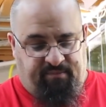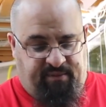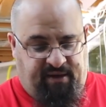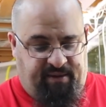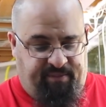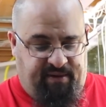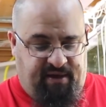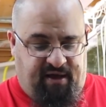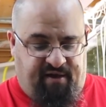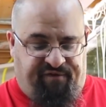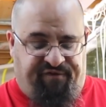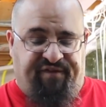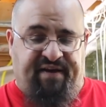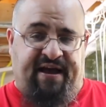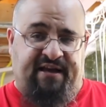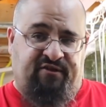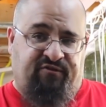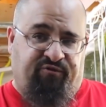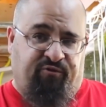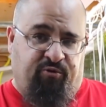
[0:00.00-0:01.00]
Maybe I'll
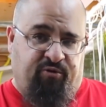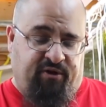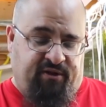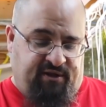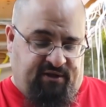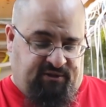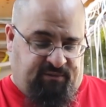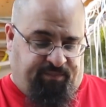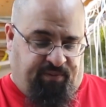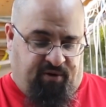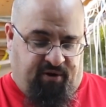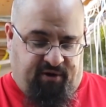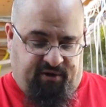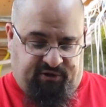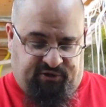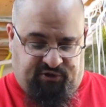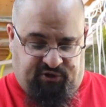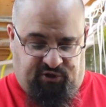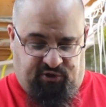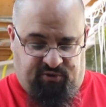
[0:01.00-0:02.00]
fast forward this
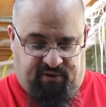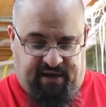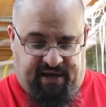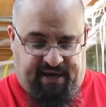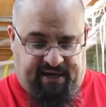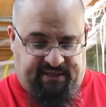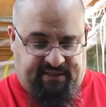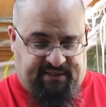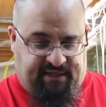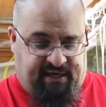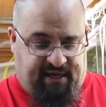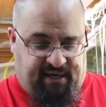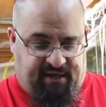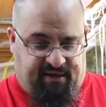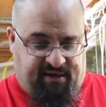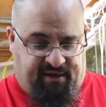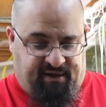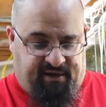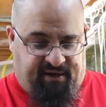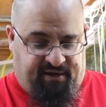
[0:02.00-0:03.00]
part so you guys
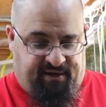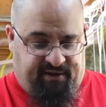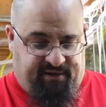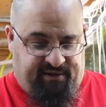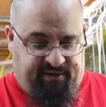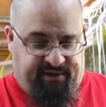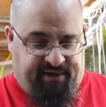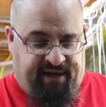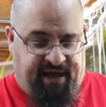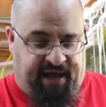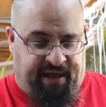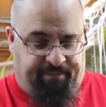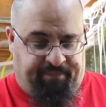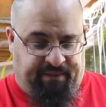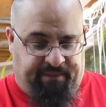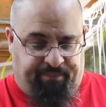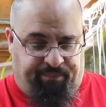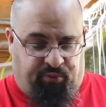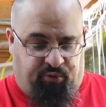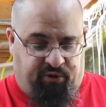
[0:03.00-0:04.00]
can not
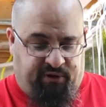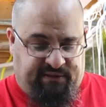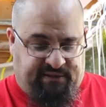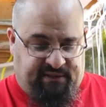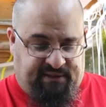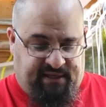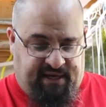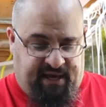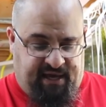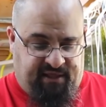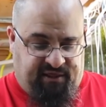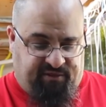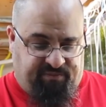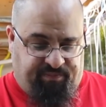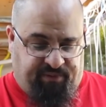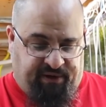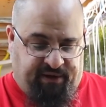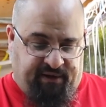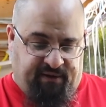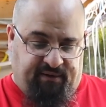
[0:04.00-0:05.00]
be bored to
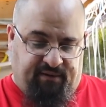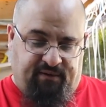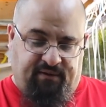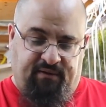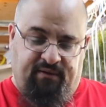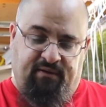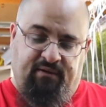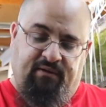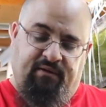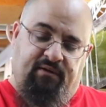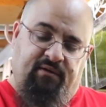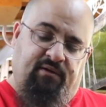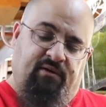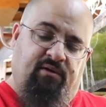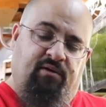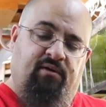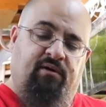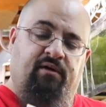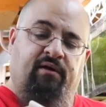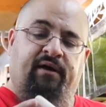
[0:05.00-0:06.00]
death, but
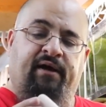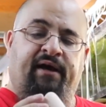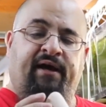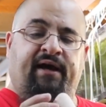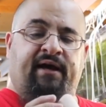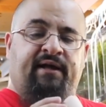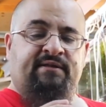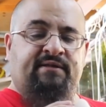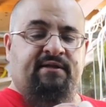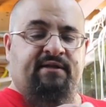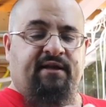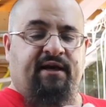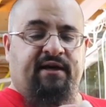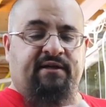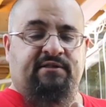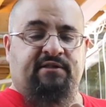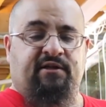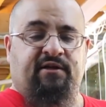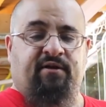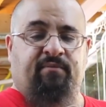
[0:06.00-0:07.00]
that's a
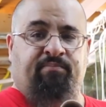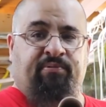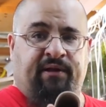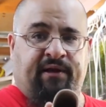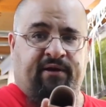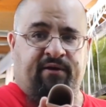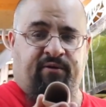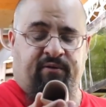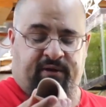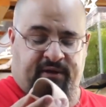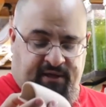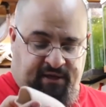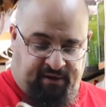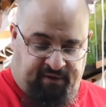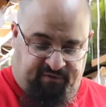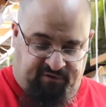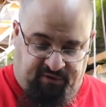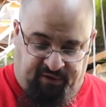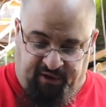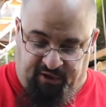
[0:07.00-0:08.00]
nice looking pleco
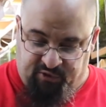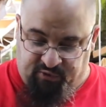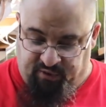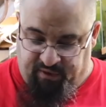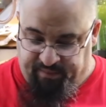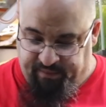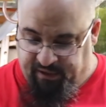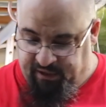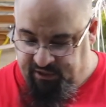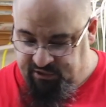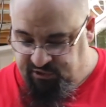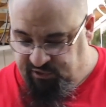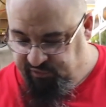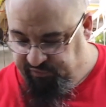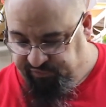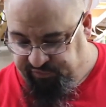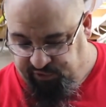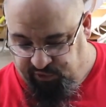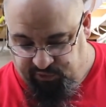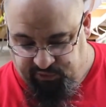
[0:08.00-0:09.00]
cave. So here's what I'm going to do,
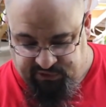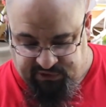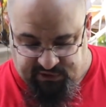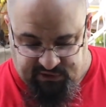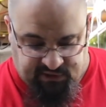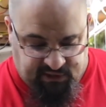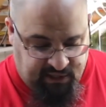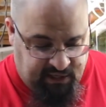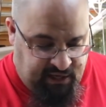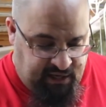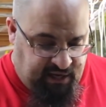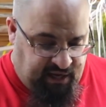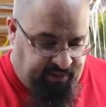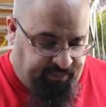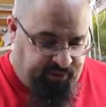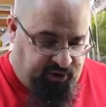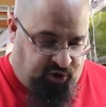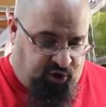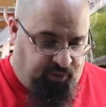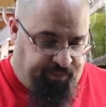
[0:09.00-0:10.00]
folks.
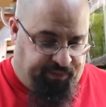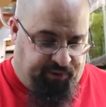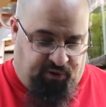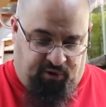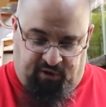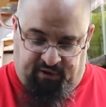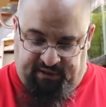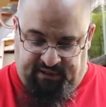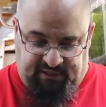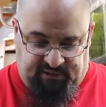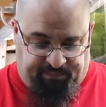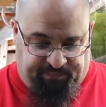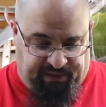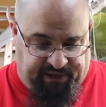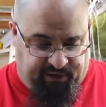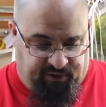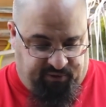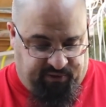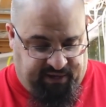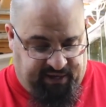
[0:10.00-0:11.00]
I'm going to open all these
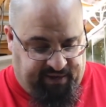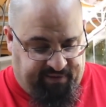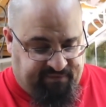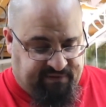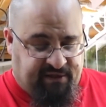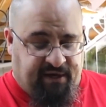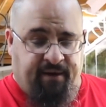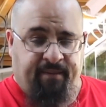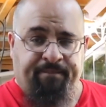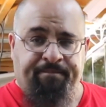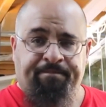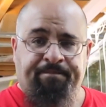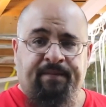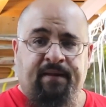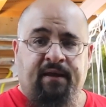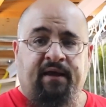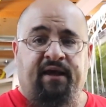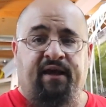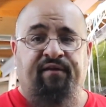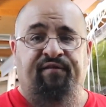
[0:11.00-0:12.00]
pleco caves up
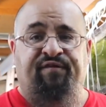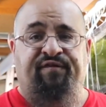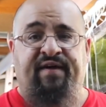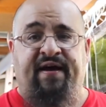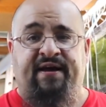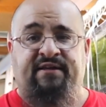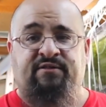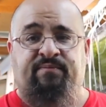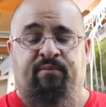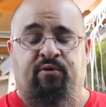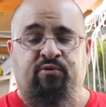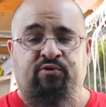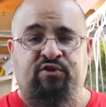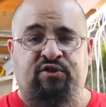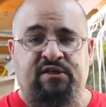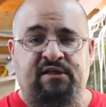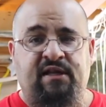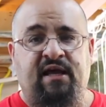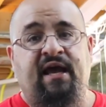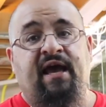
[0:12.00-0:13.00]
in fast
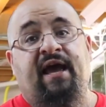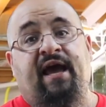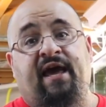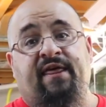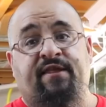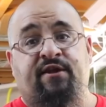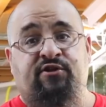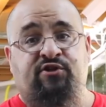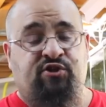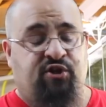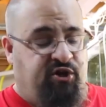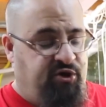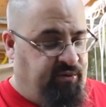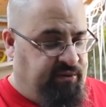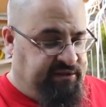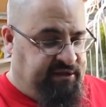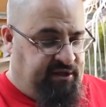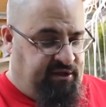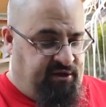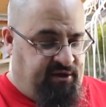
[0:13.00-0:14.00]
motion and then show you
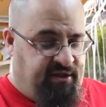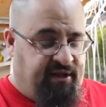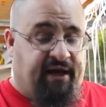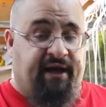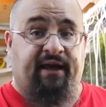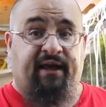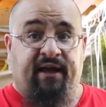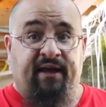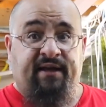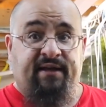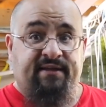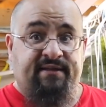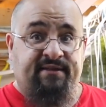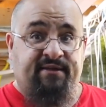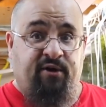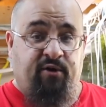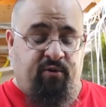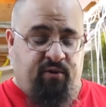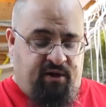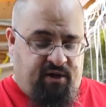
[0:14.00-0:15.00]
what they look like.
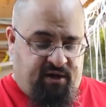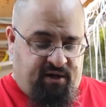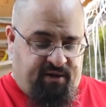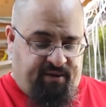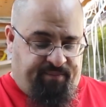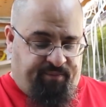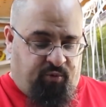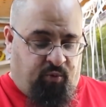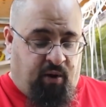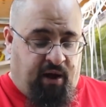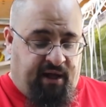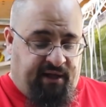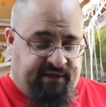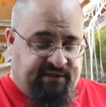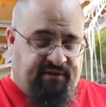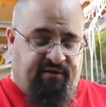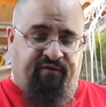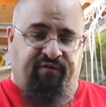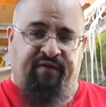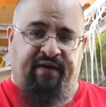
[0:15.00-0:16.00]
So while
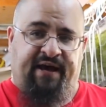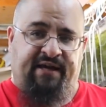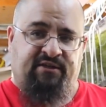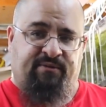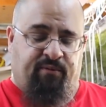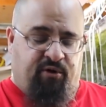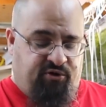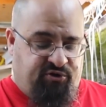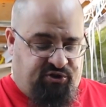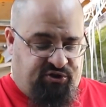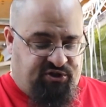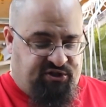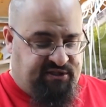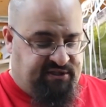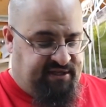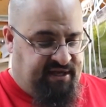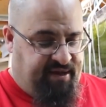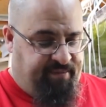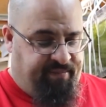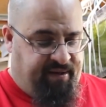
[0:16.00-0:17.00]
it's in fast motion, just
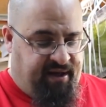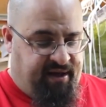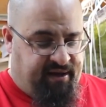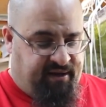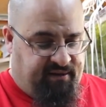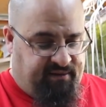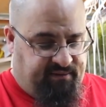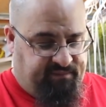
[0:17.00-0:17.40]
stand by.